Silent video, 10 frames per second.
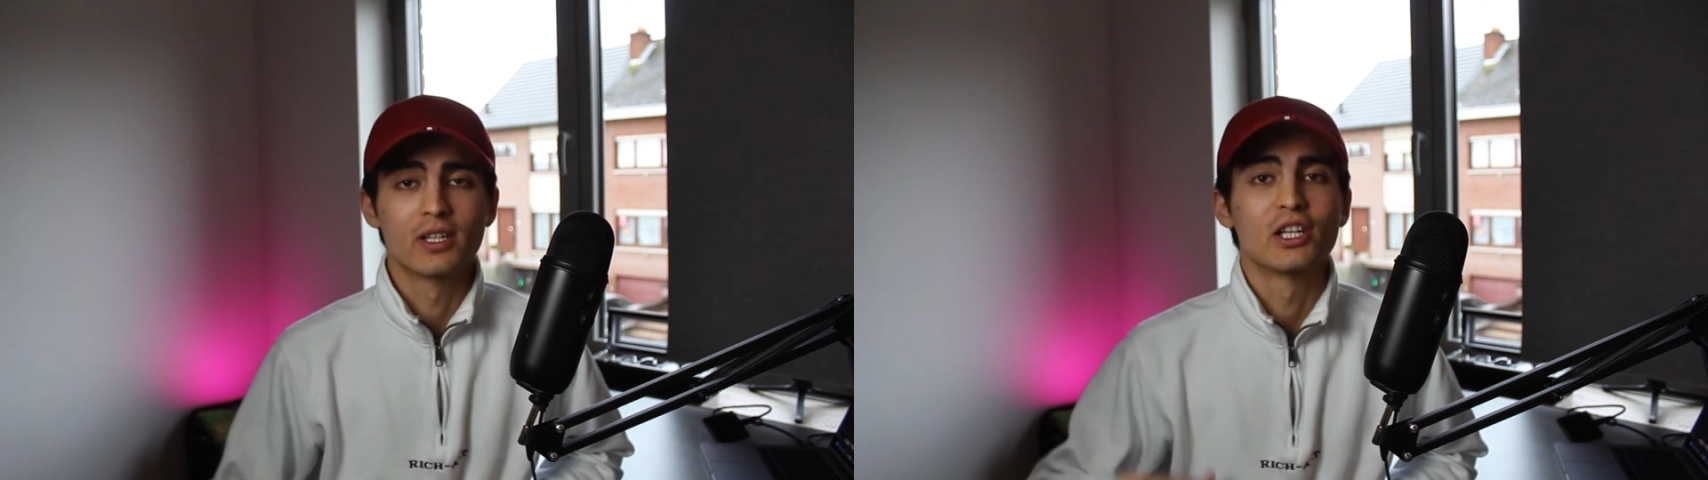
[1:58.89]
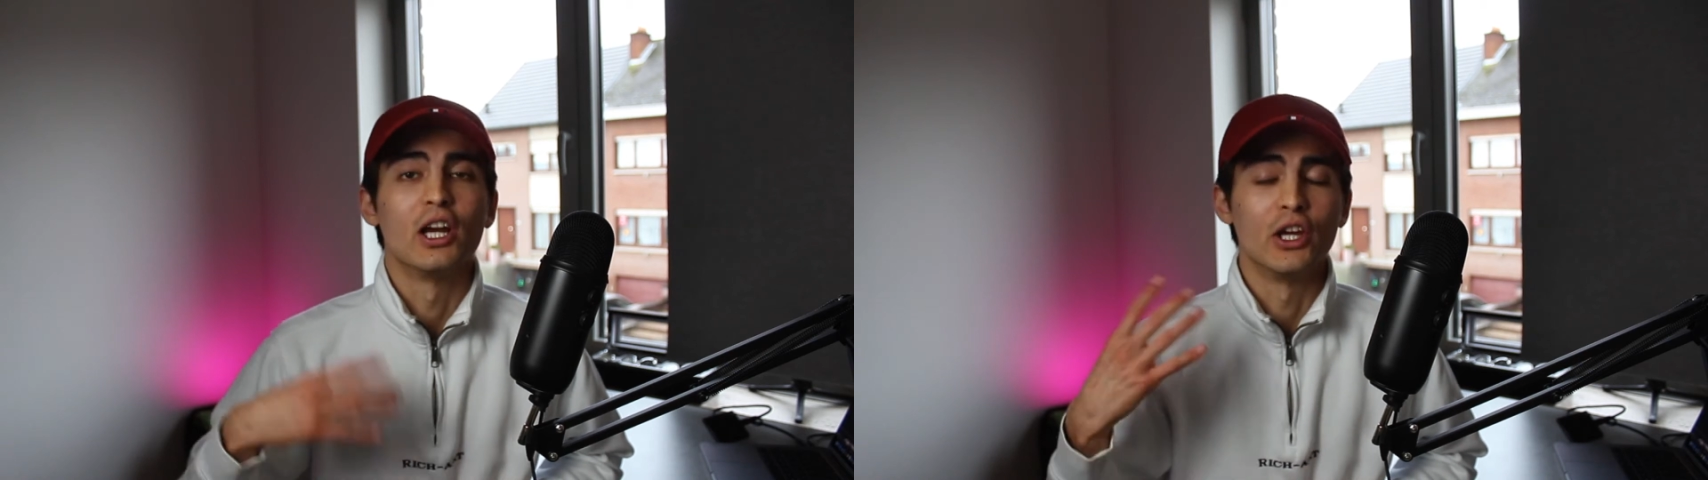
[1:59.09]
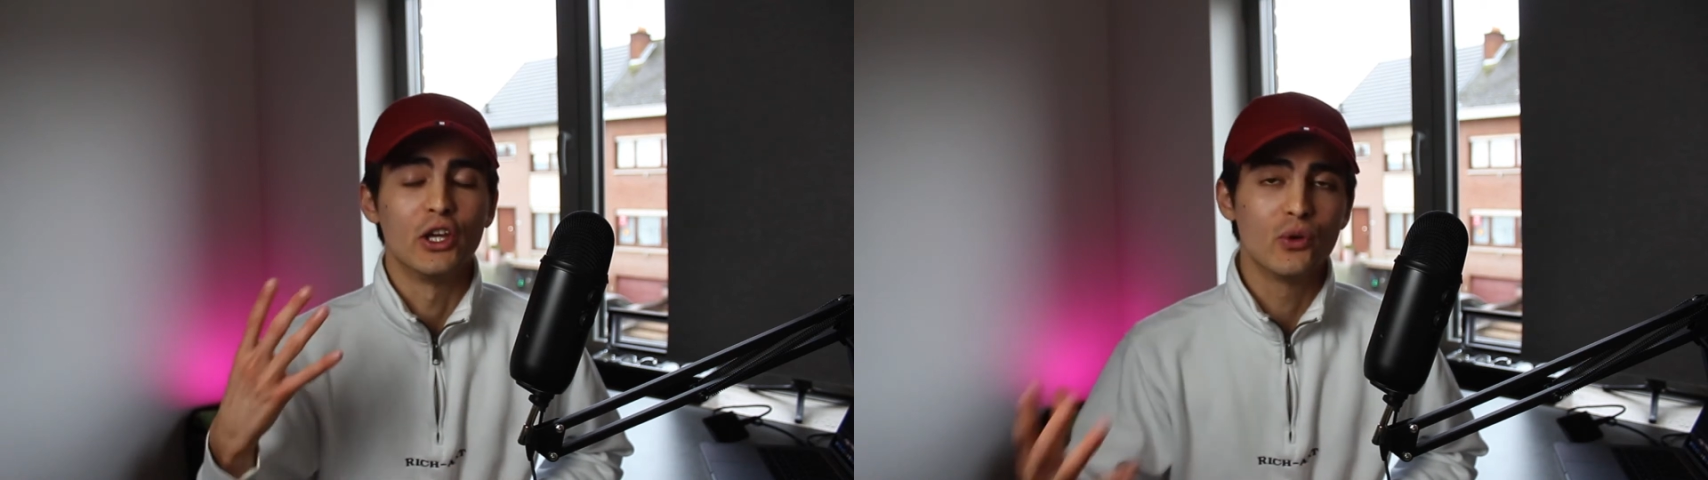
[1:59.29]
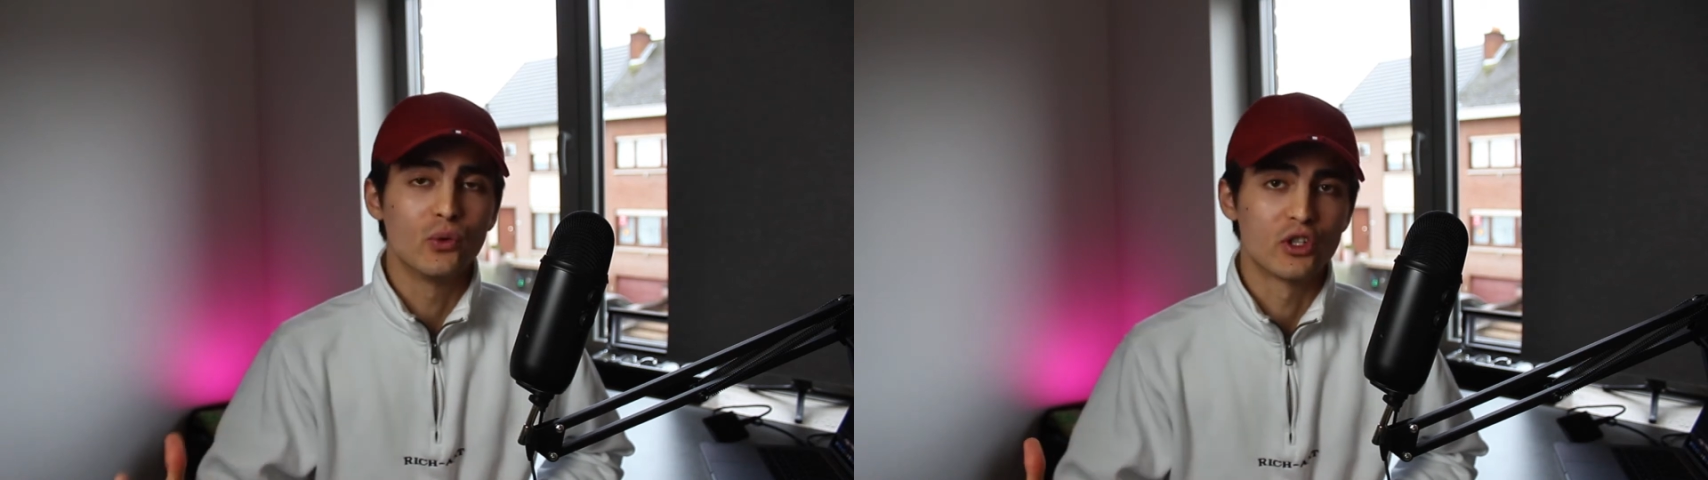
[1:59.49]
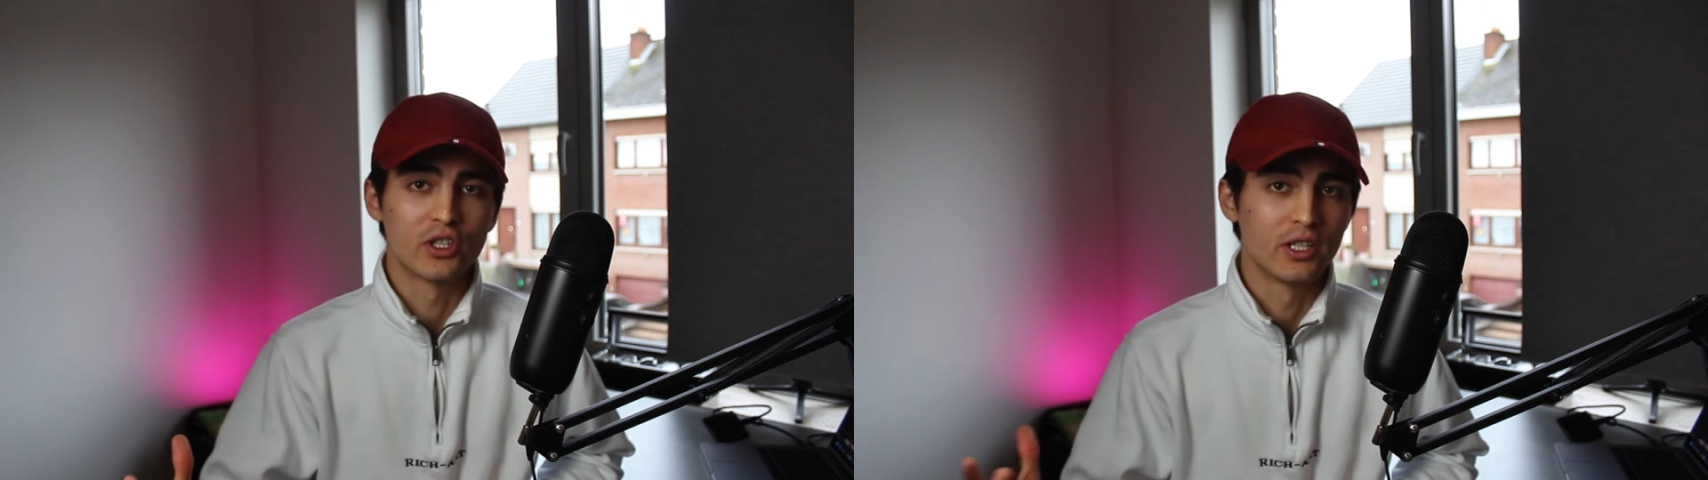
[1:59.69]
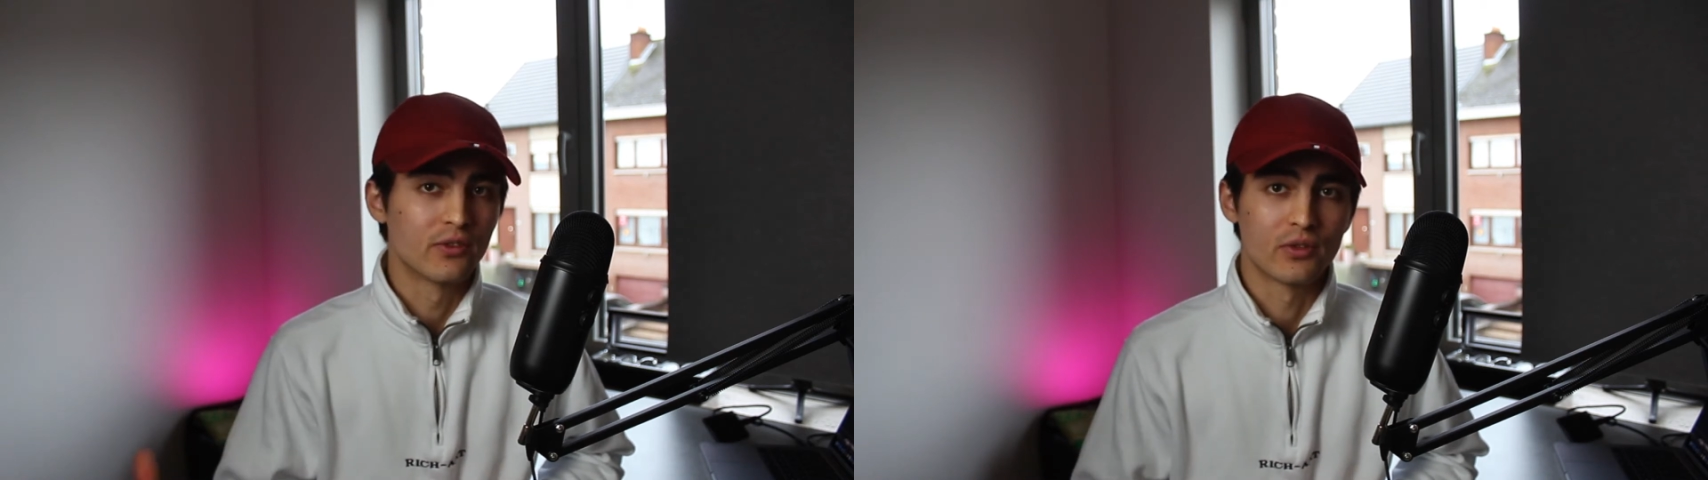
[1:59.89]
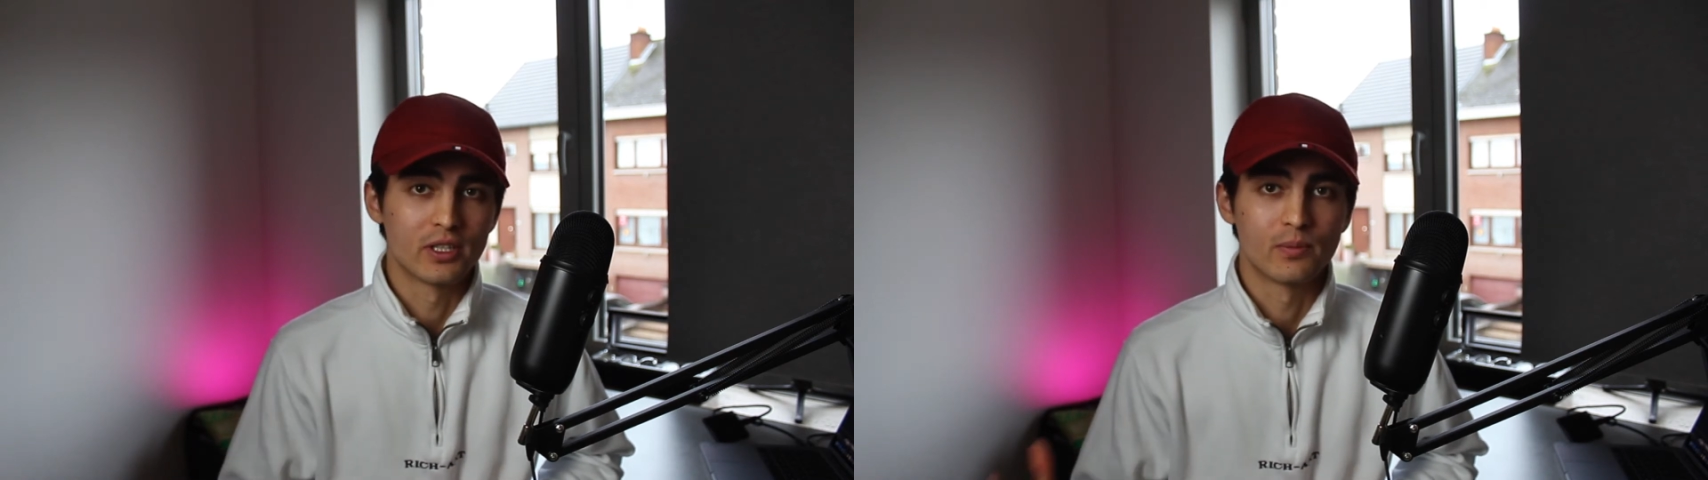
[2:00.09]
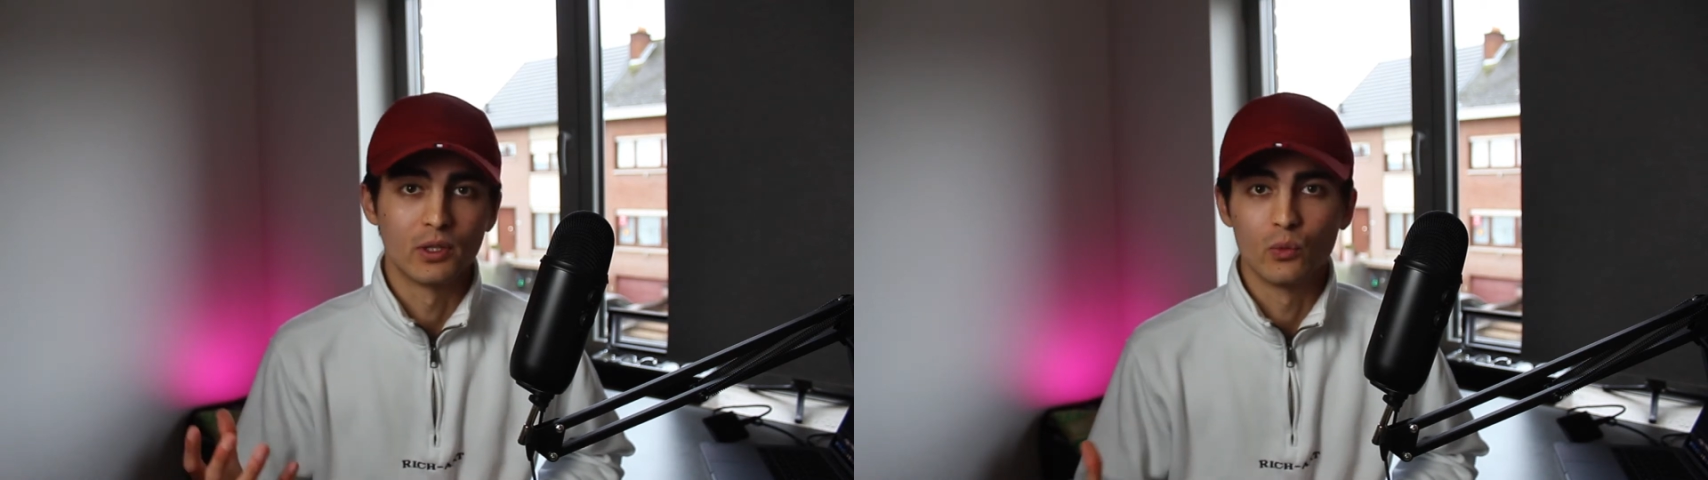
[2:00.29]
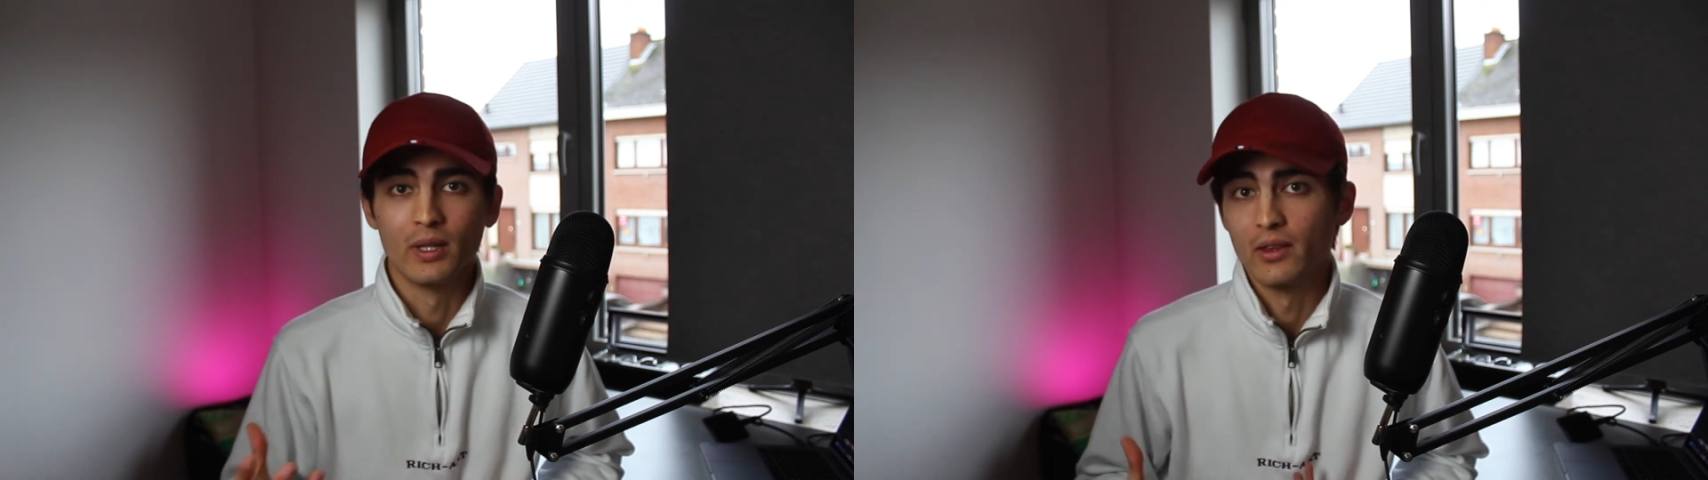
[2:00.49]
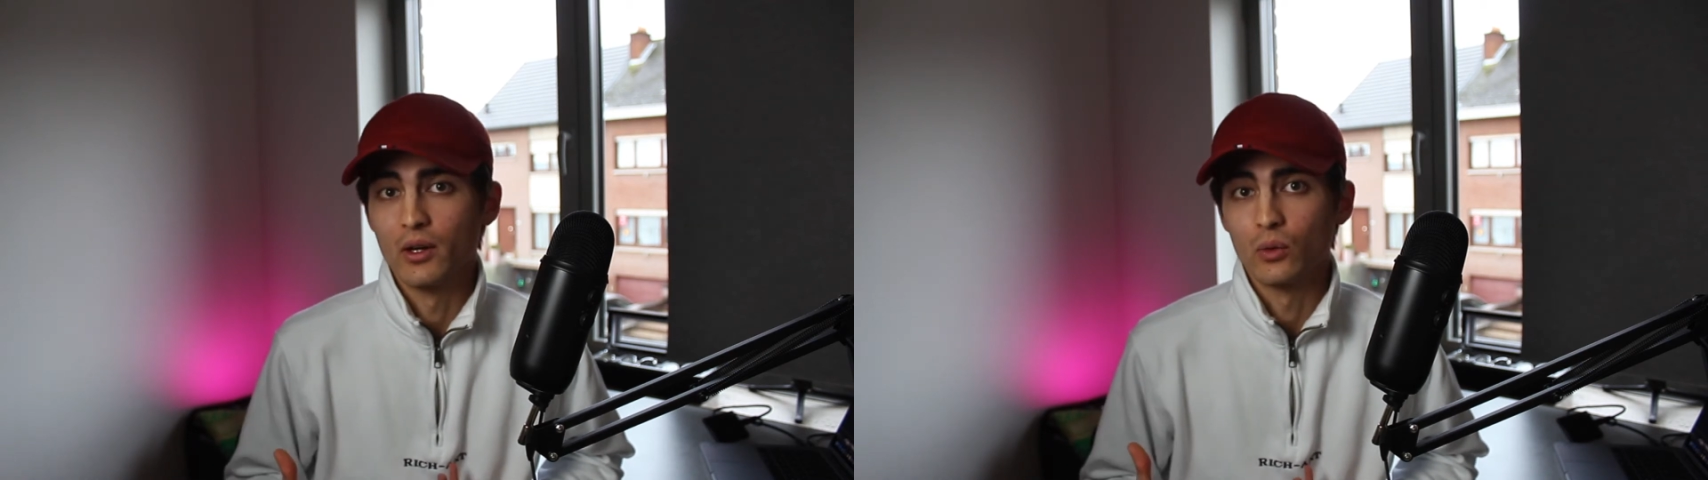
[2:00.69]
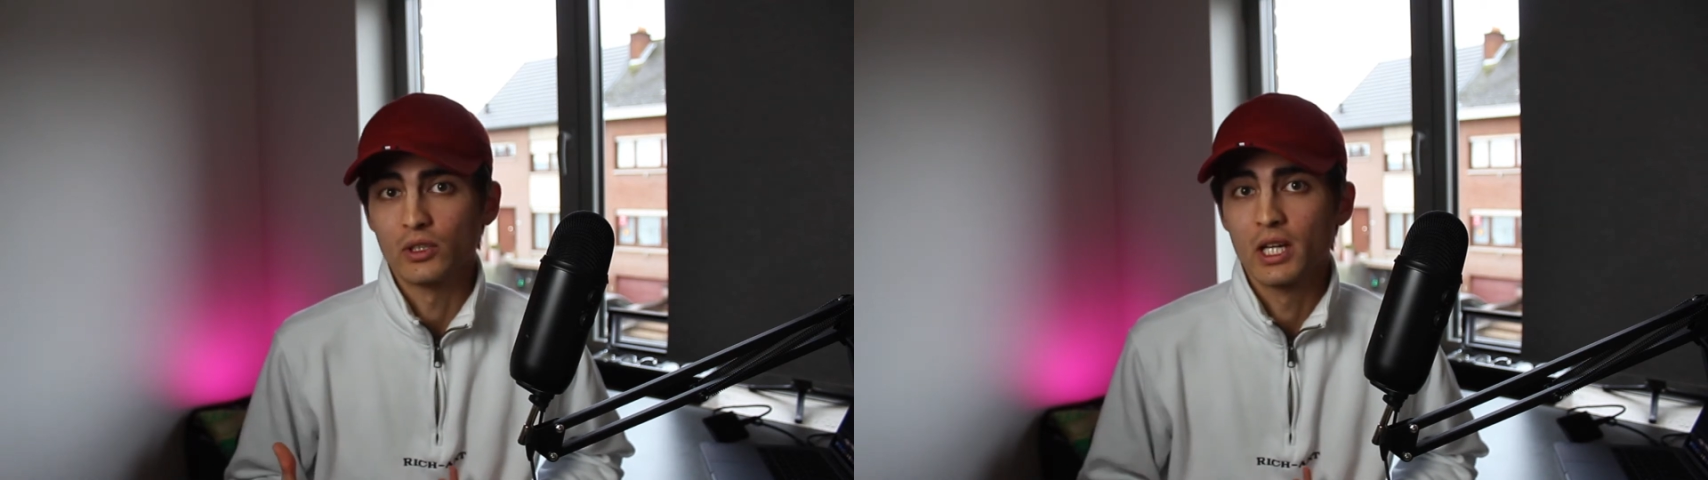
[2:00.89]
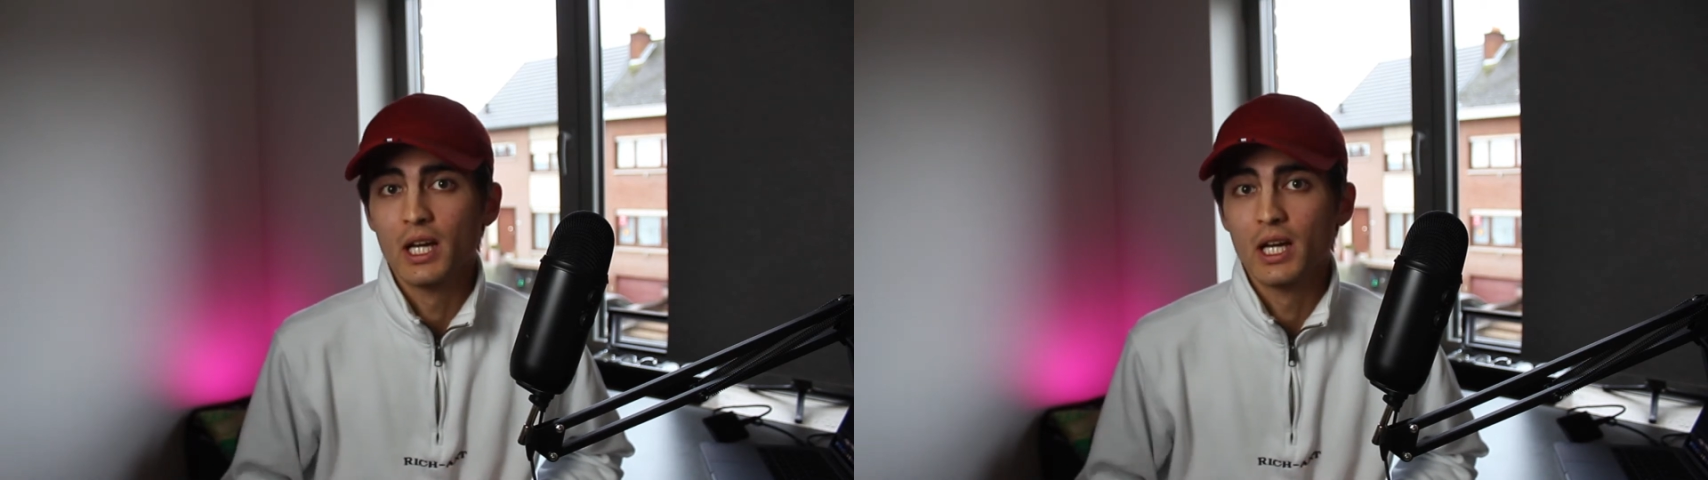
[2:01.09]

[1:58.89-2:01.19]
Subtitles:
huge difference between those,